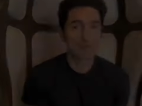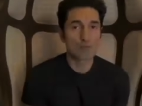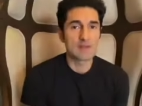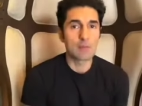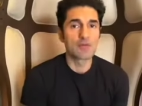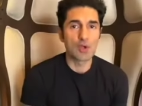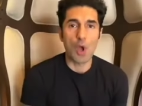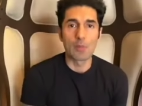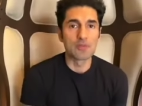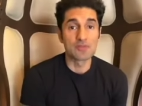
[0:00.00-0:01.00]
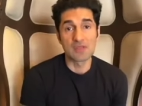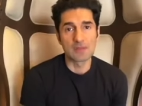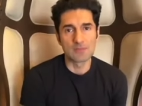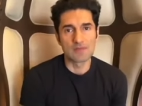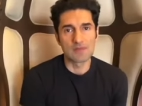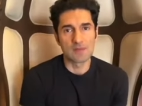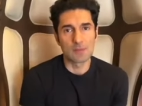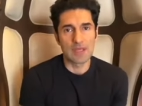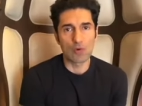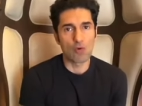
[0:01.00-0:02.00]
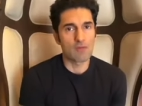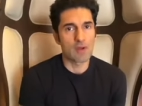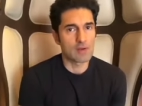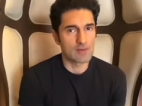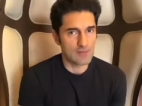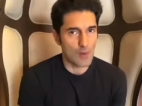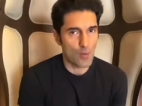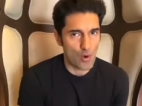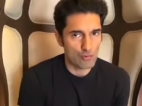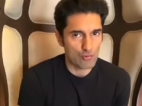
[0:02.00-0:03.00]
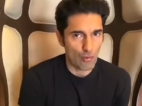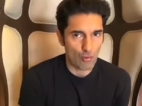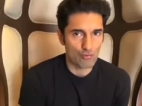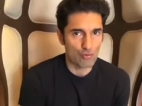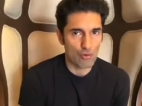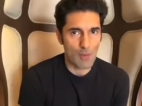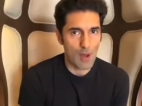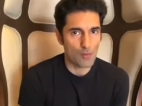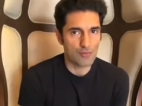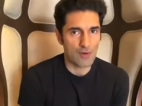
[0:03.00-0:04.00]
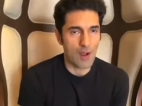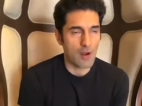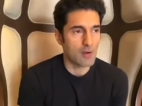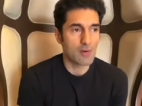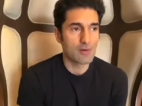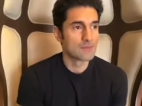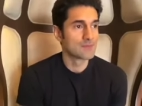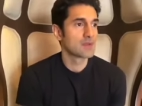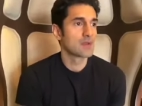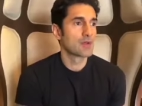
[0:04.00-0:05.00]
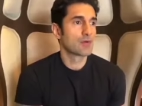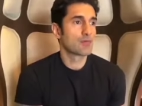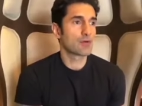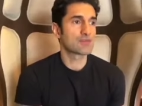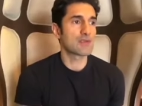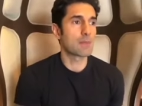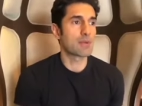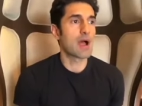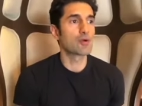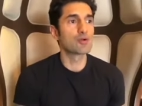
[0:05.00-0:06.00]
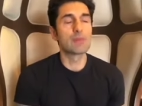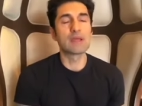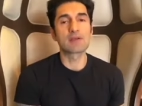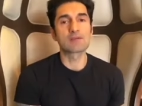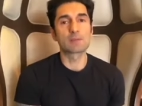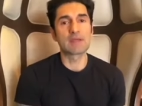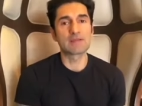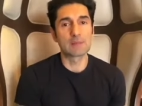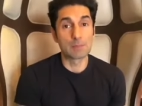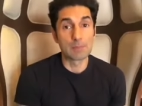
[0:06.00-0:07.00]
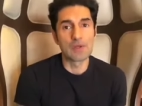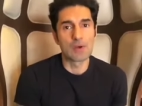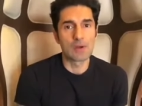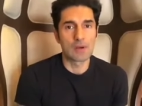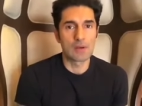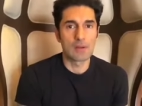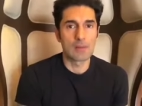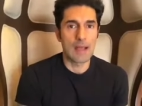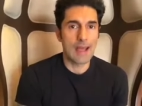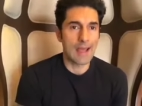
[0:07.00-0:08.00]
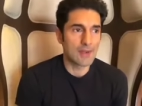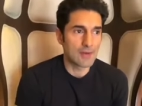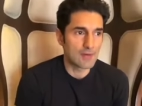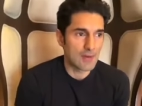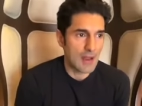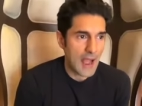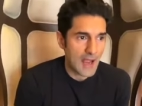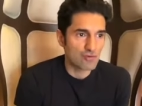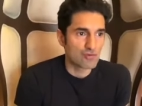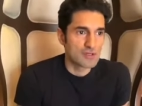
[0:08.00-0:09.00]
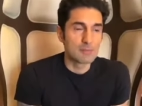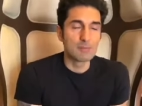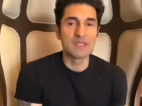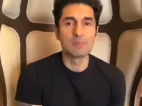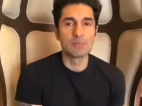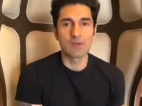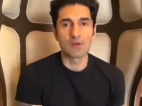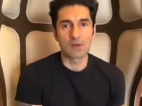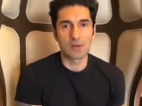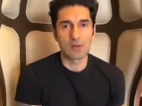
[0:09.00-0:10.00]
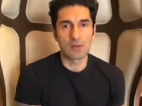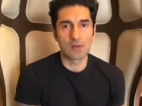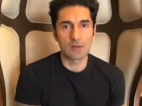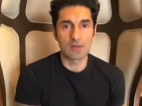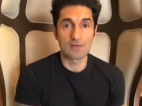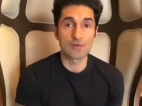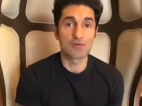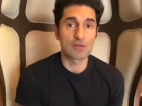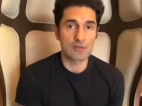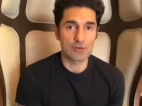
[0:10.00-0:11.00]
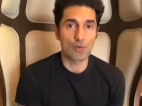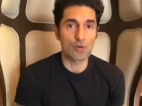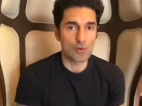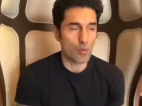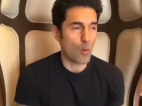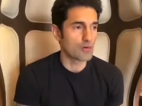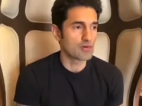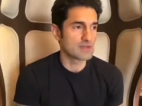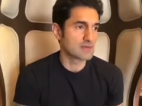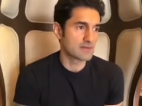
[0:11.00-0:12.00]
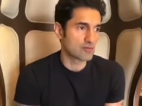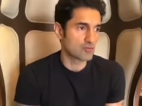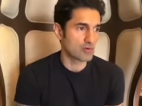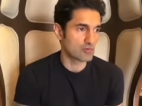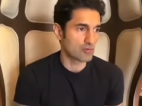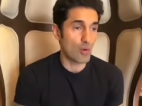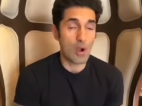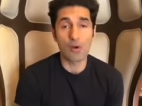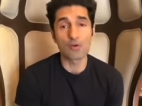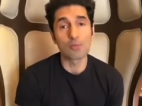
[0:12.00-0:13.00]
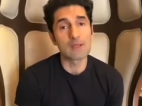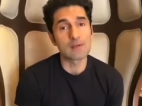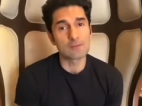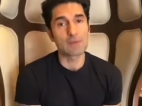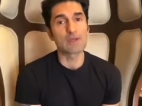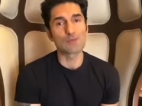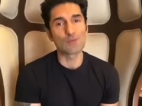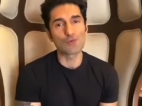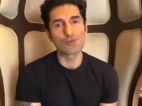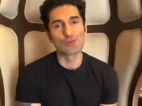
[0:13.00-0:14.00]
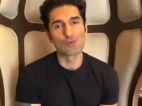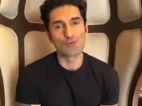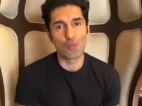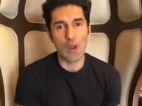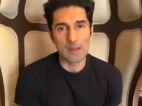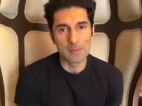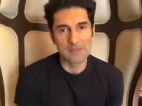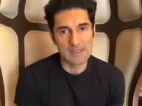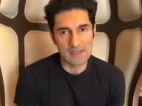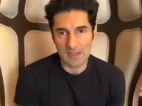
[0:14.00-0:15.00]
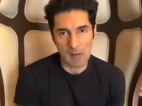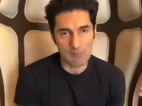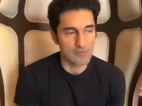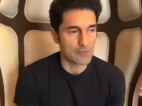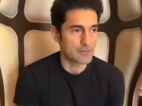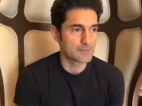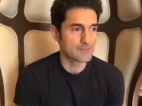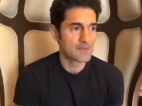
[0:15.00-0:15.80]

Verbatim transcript: So some of the common themes in the makeover areas that I want to talk to you about are, for example, how do you make a space appear and actually be bigger, uh, considering that you're in a quarantine situation? Or how do you make a space more suited to well-being and comfort?